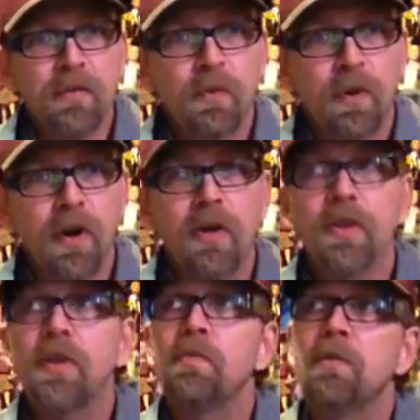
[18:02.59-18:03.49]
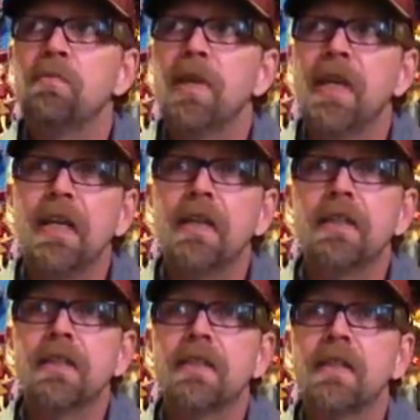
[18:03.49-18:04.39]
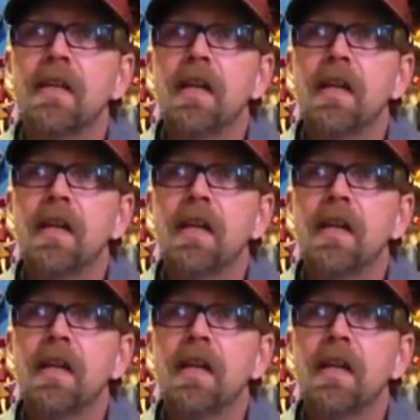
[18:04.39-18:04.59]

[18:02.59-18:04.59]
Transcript: We're all human beings.